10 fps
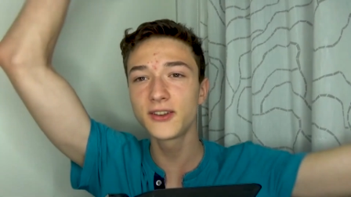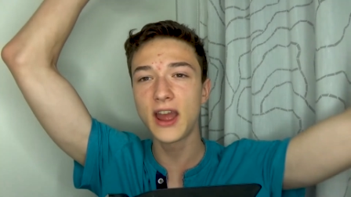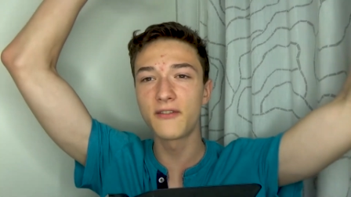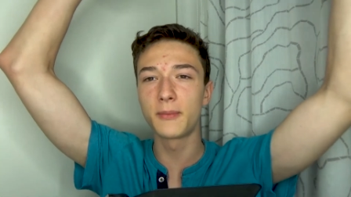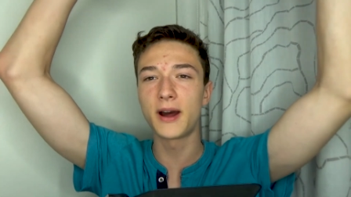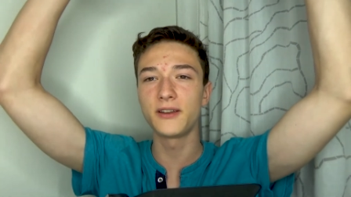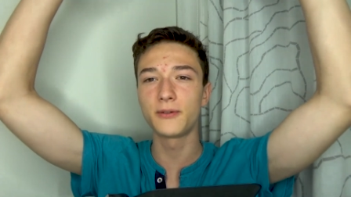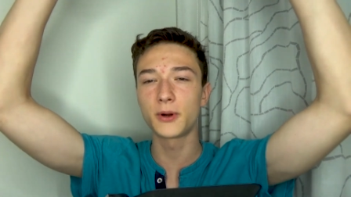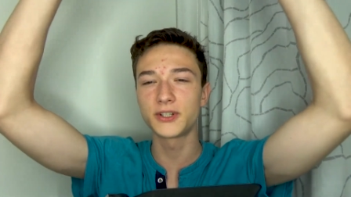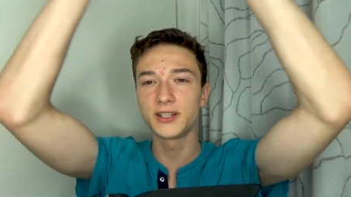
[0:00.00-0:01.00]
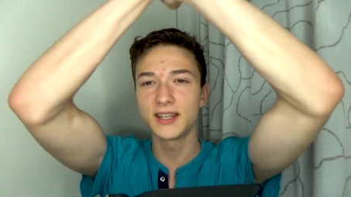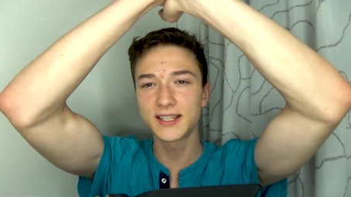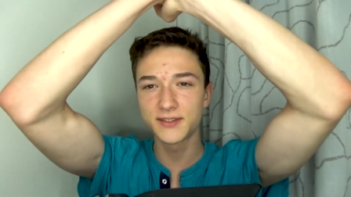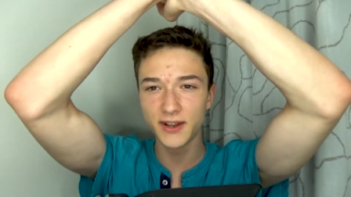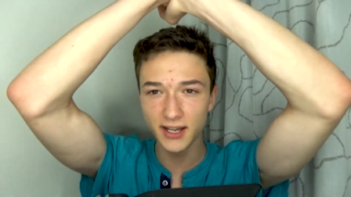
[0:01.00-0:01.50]
you everybody for watching
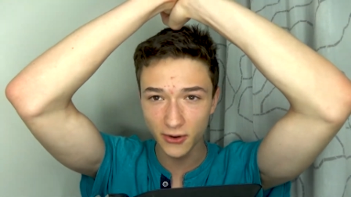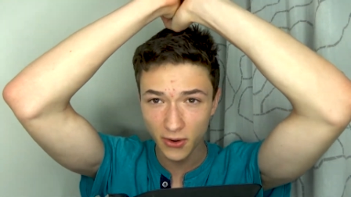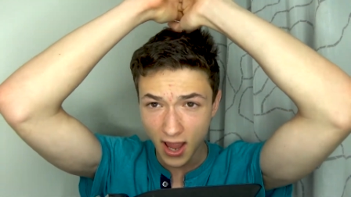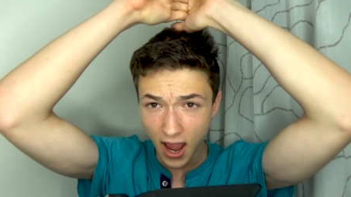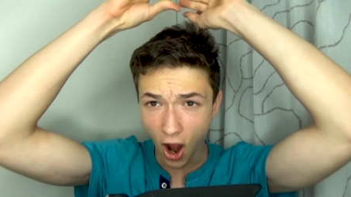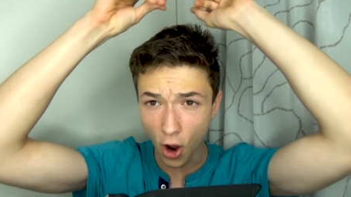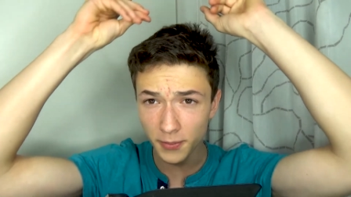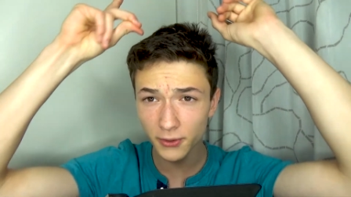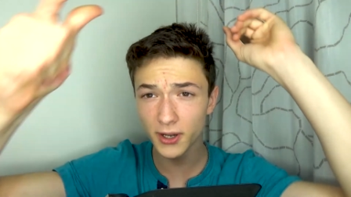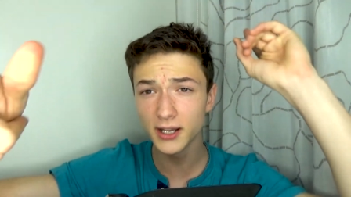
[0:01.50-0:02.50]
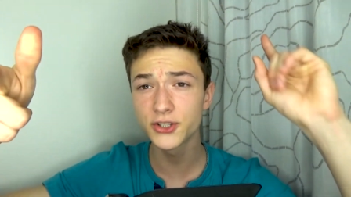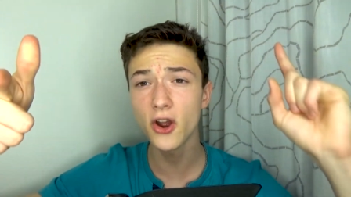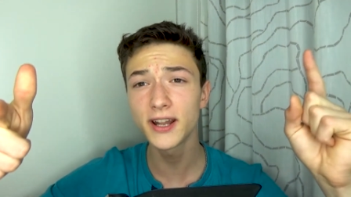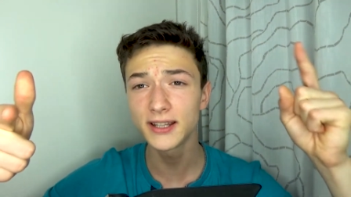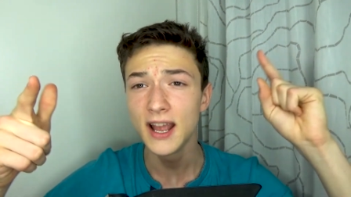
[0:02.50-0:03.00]
this video. I hope you really
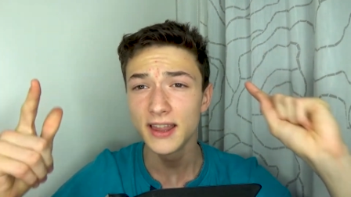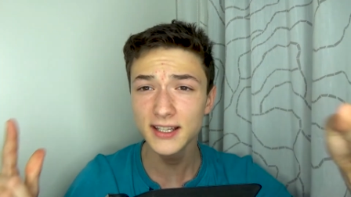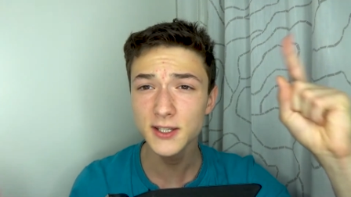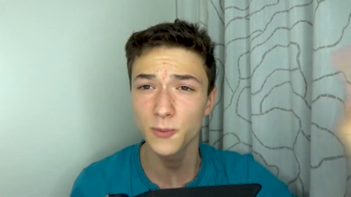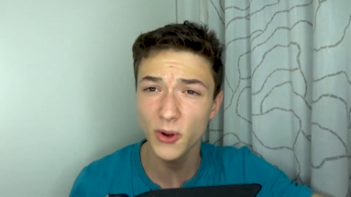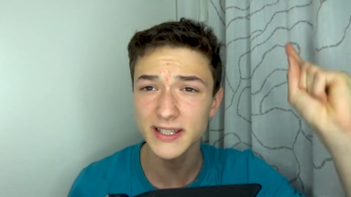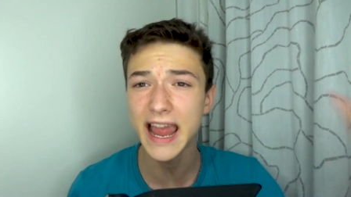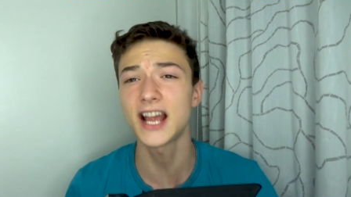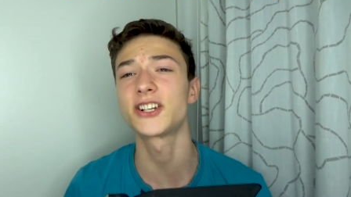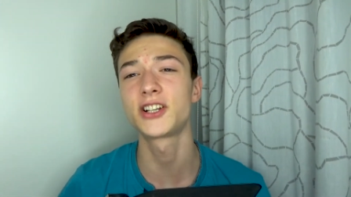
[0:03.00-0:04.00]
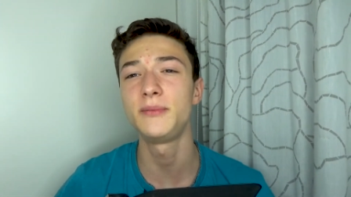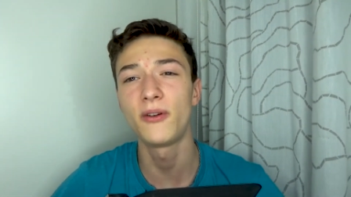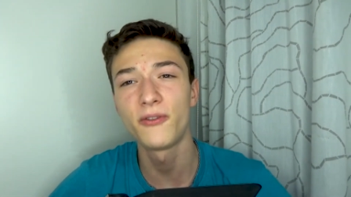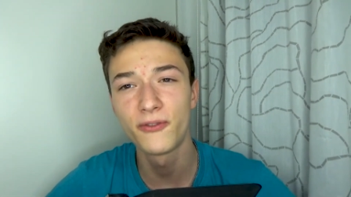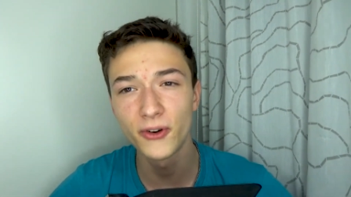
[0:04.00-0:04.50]
enjoyed it. This was actually my
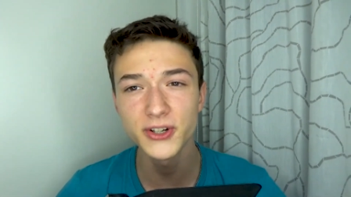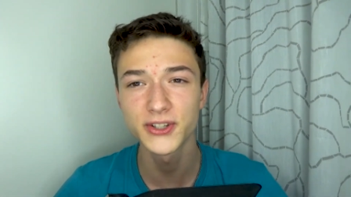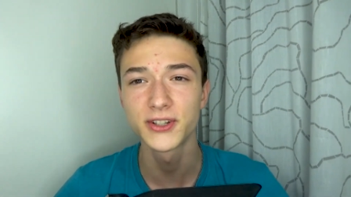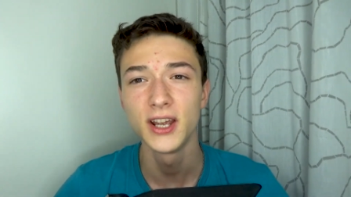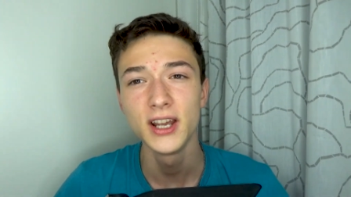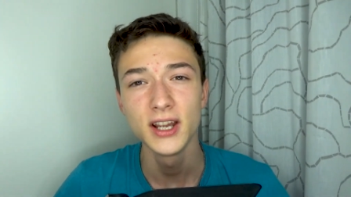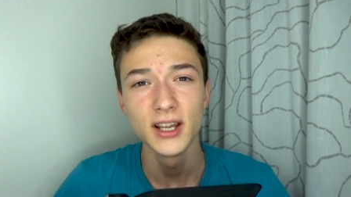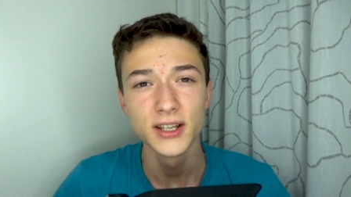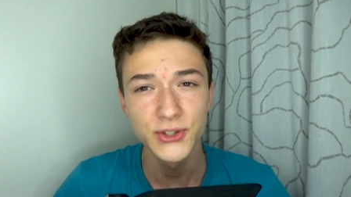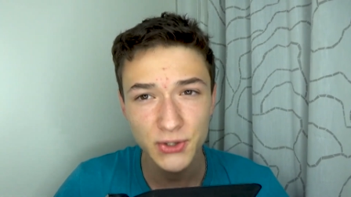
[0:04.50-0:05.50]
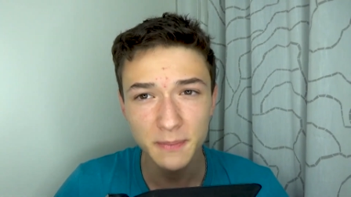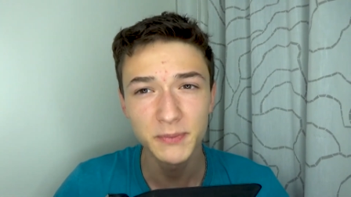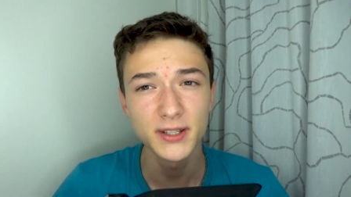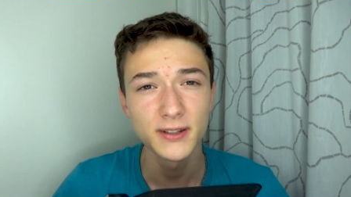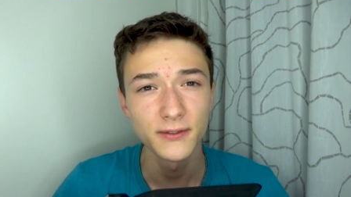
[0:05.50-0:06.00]
first
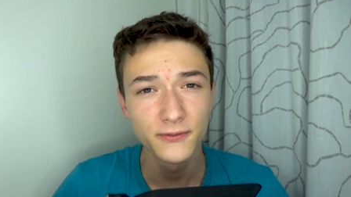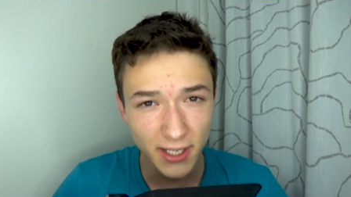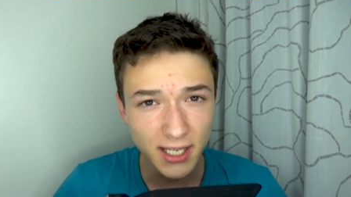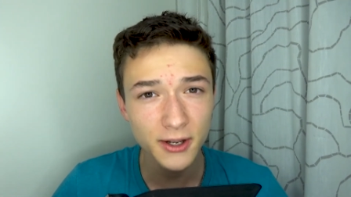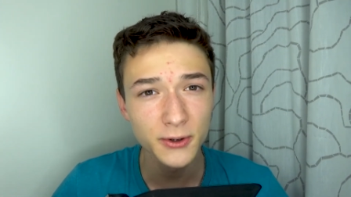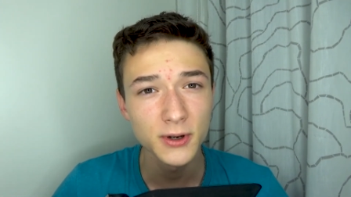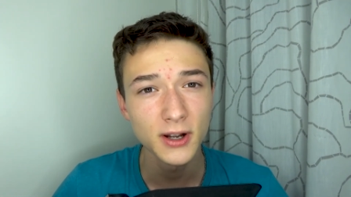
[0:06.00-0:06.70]
scripted video